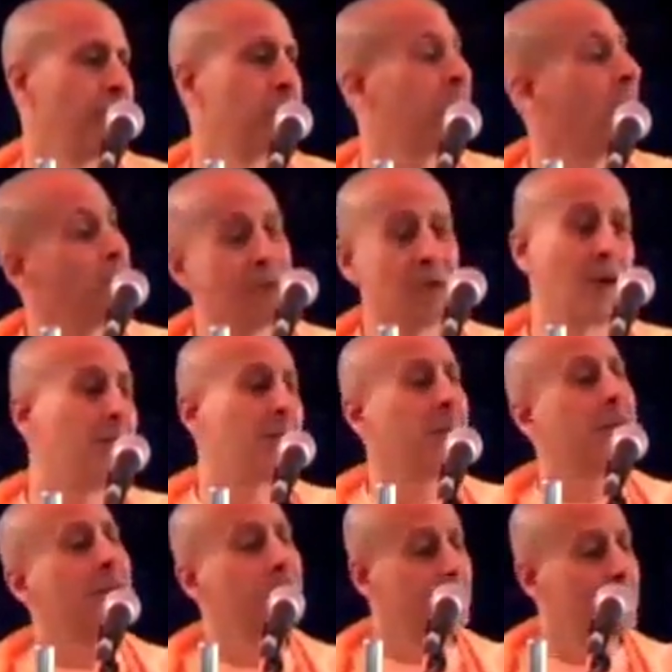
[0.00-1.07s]

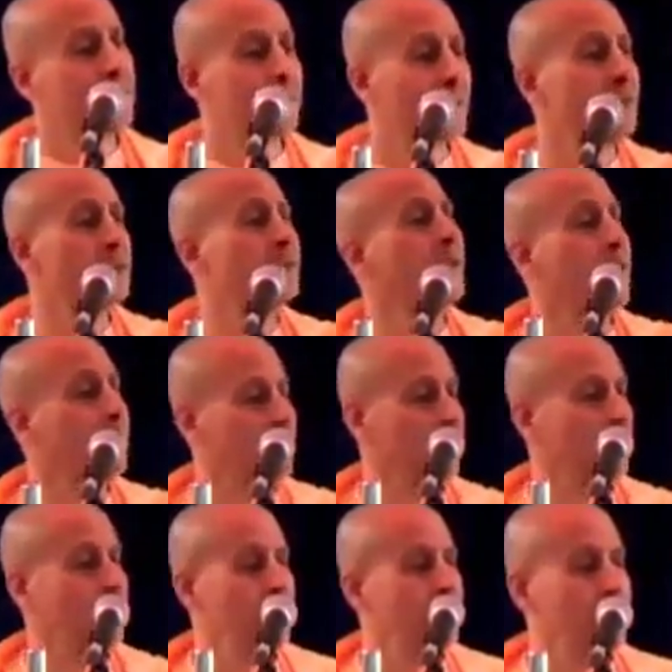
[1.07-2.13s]
Shyamananda
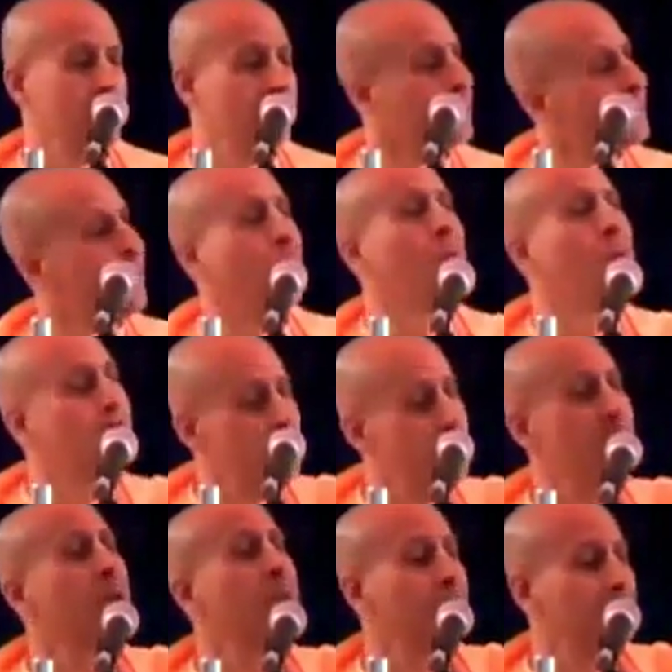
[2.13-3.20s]
Goswami, you've already
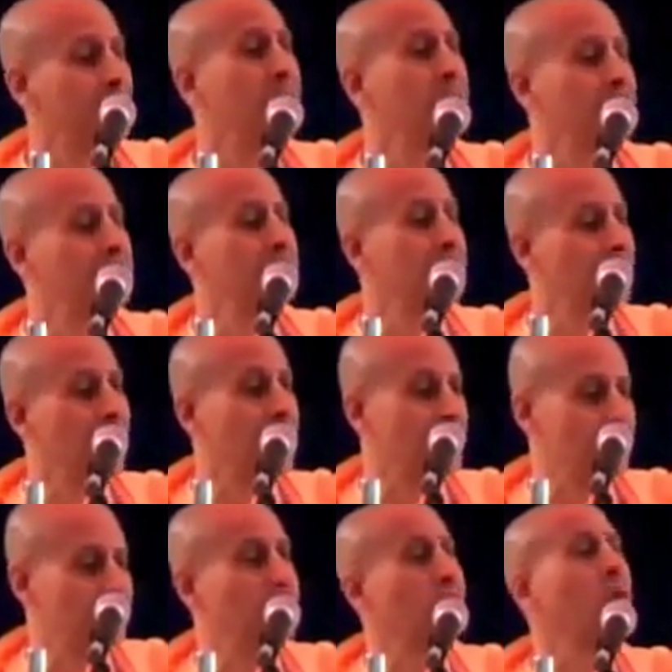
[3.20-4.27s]
been given your
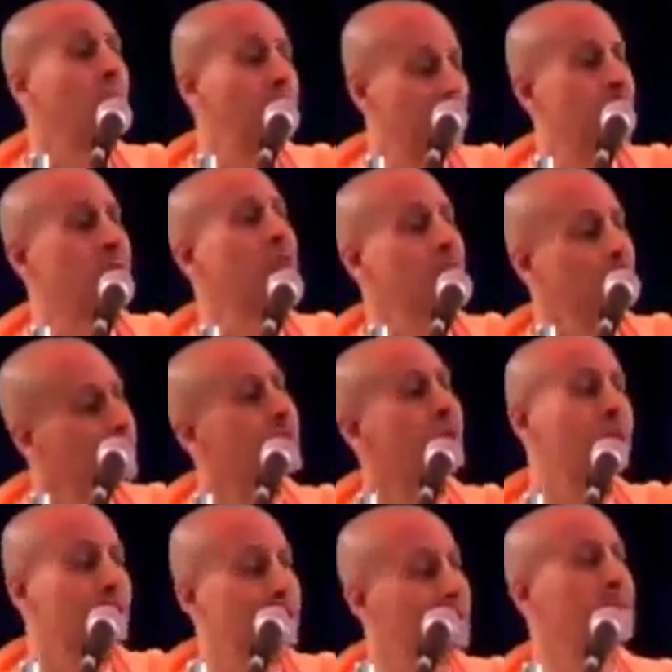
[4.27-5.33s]
instruction. Go back to
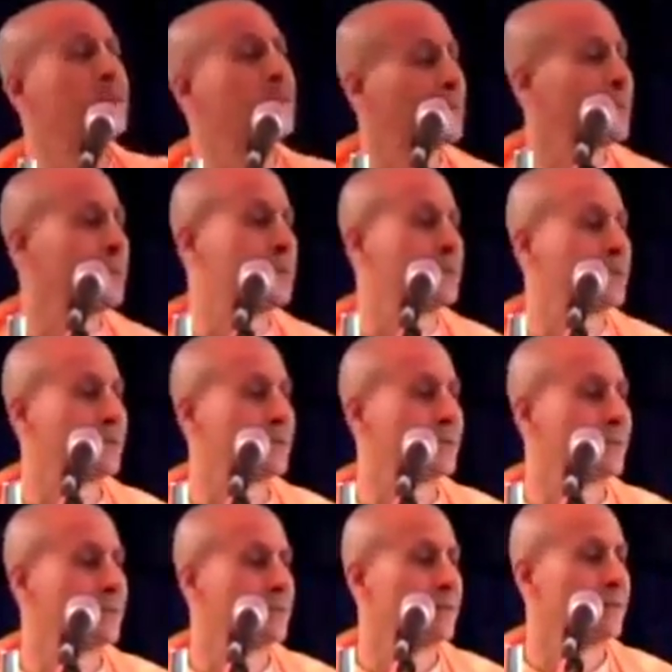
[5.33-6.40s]
Utkala to preach.
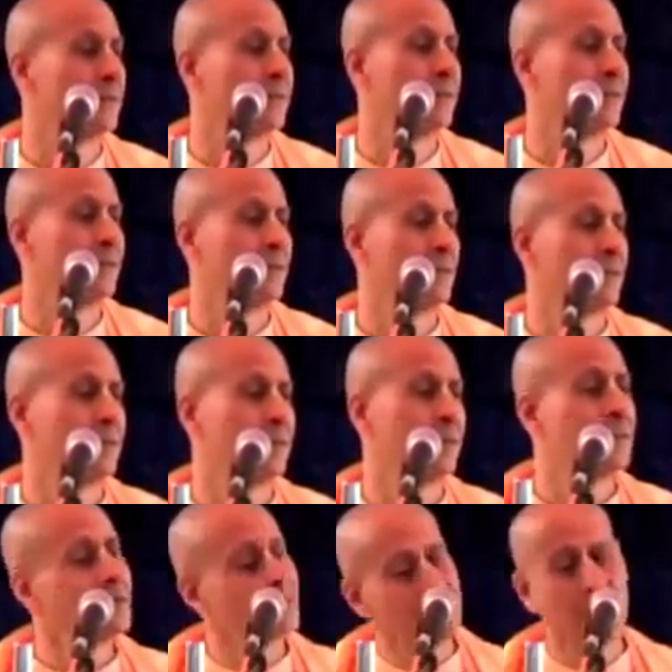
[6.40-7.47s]

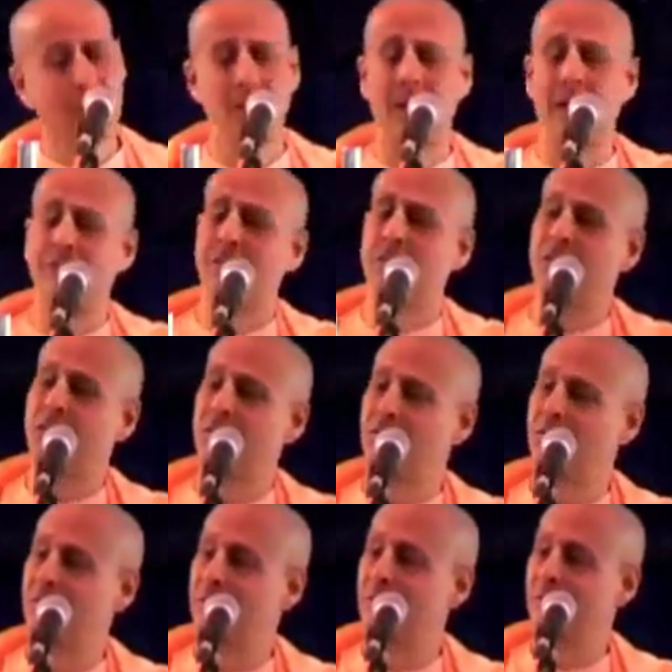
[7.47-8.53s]
So they left.
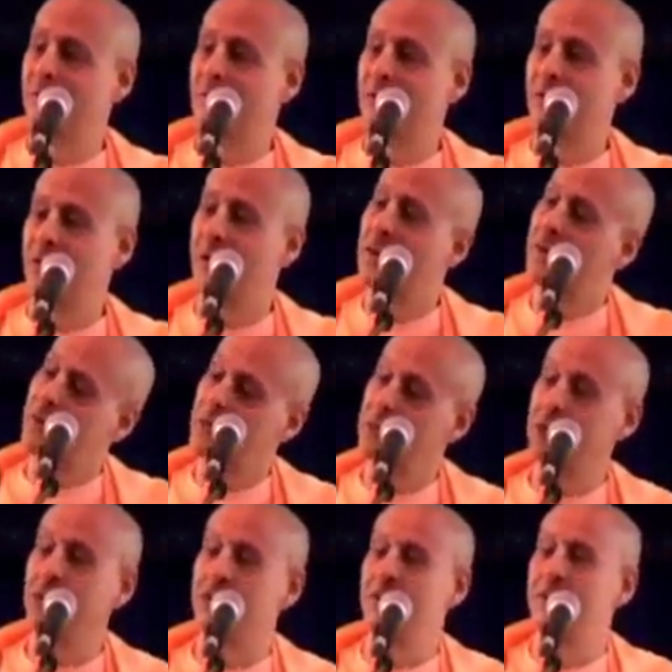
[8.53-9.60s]
And
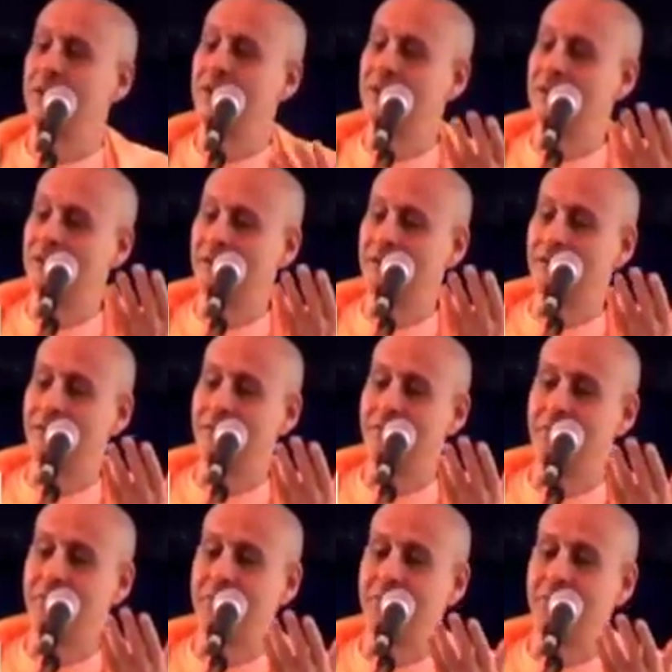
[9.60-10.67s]
eventually,
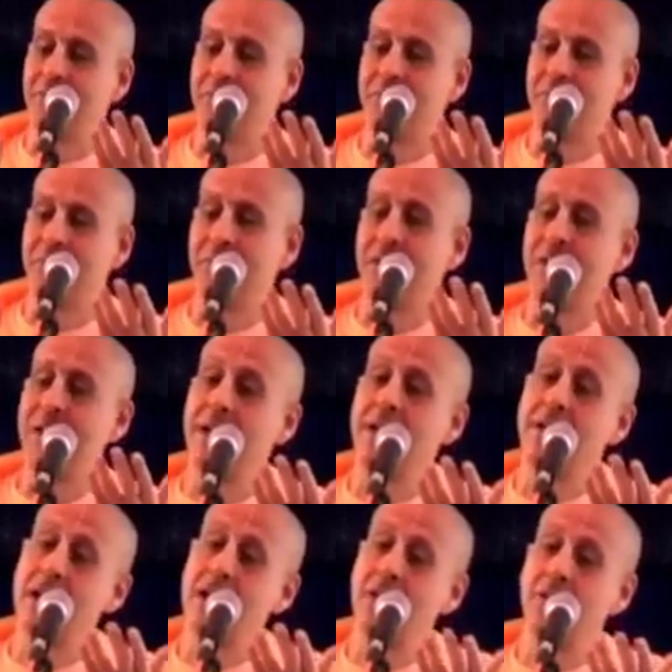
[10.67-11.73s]
the
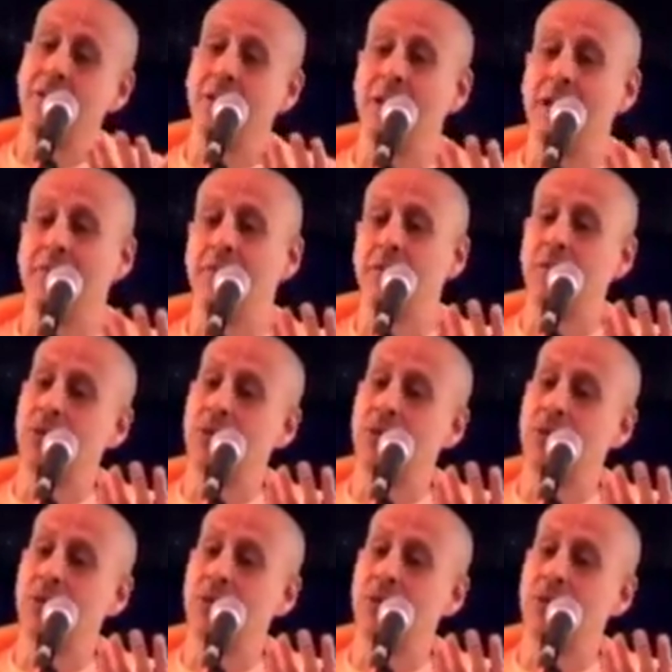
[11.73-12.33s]
king not only gave the